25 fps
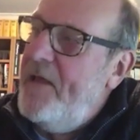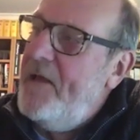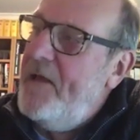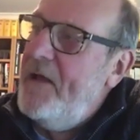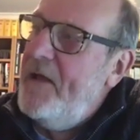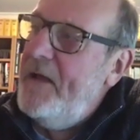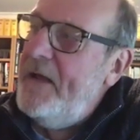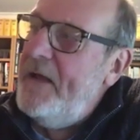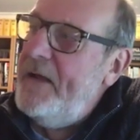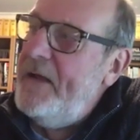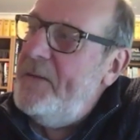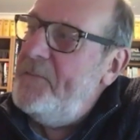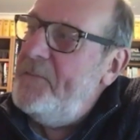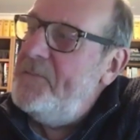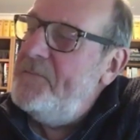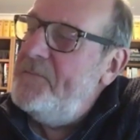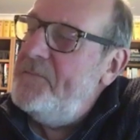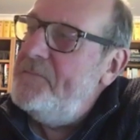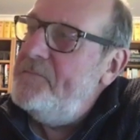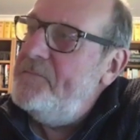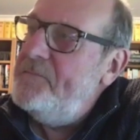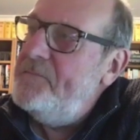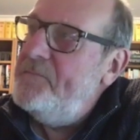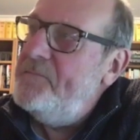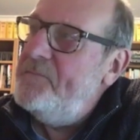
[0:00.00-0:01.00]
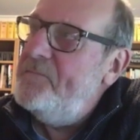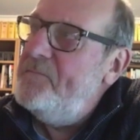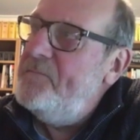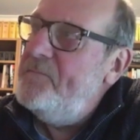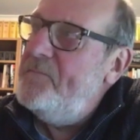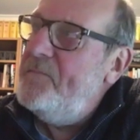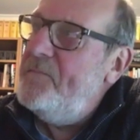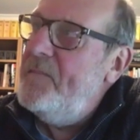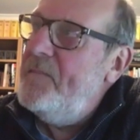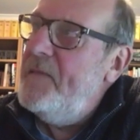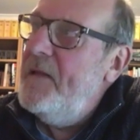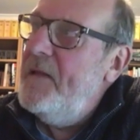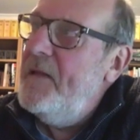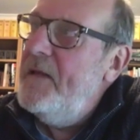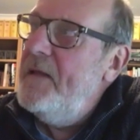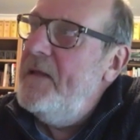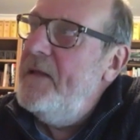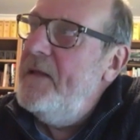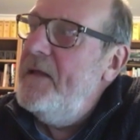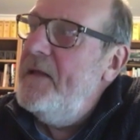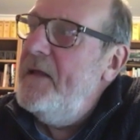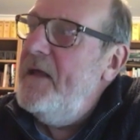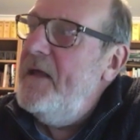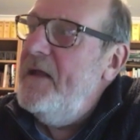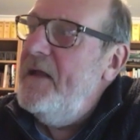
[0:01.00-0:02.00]
And
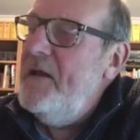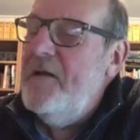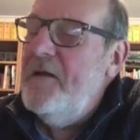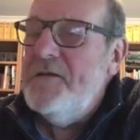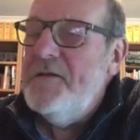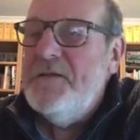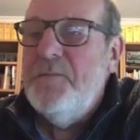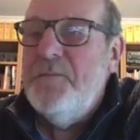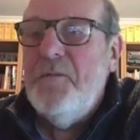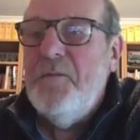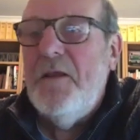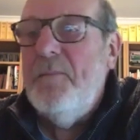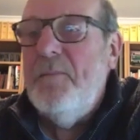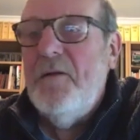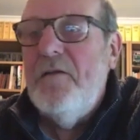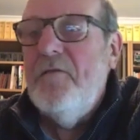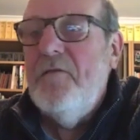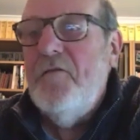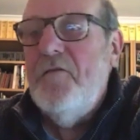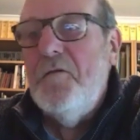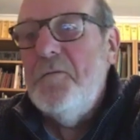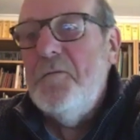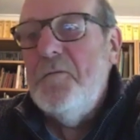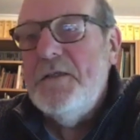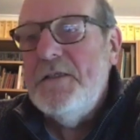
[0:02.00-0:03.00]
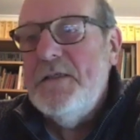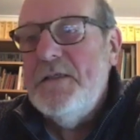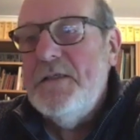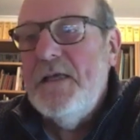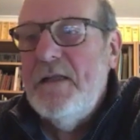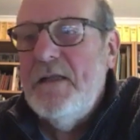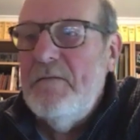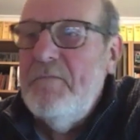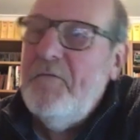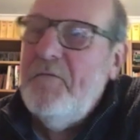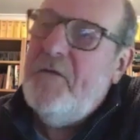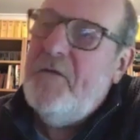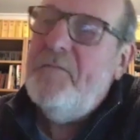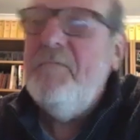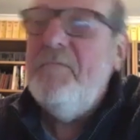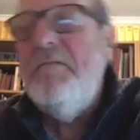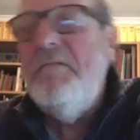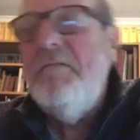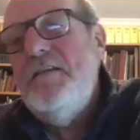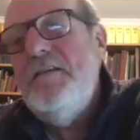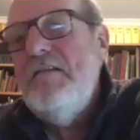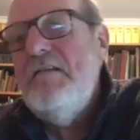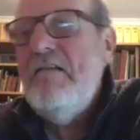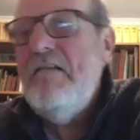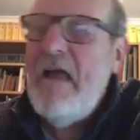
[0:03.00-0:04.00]
lots of people have always said, well,
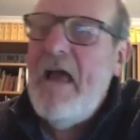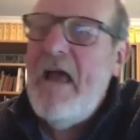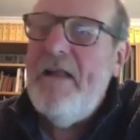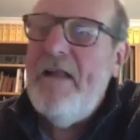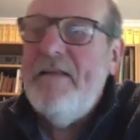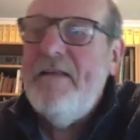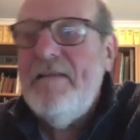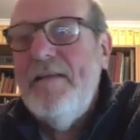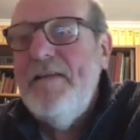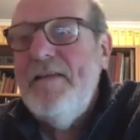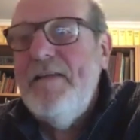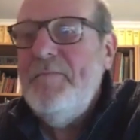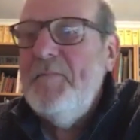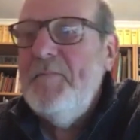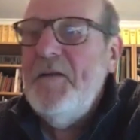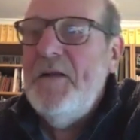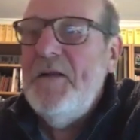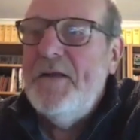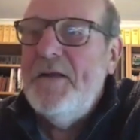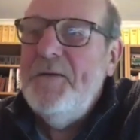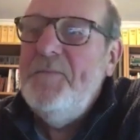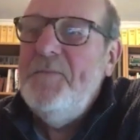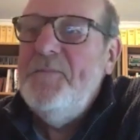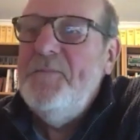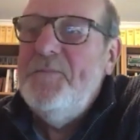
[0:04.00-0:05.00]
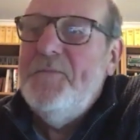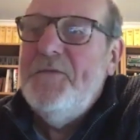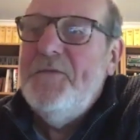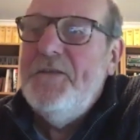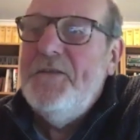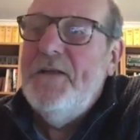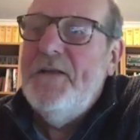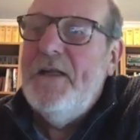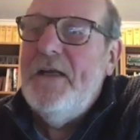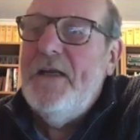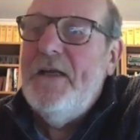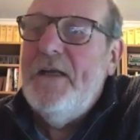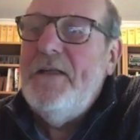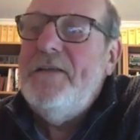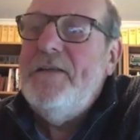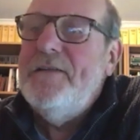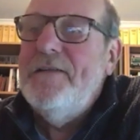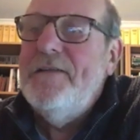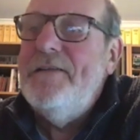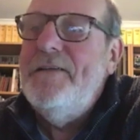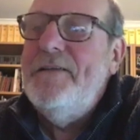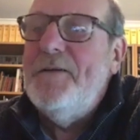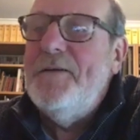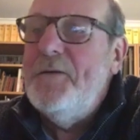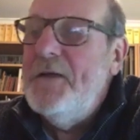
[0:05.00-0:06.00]
would you like to
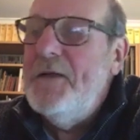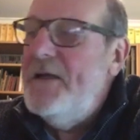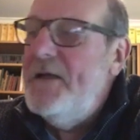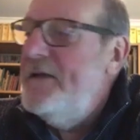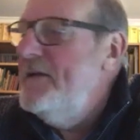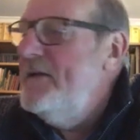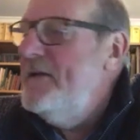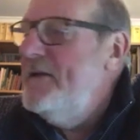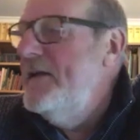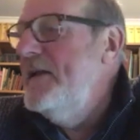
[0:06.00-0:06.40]
do it?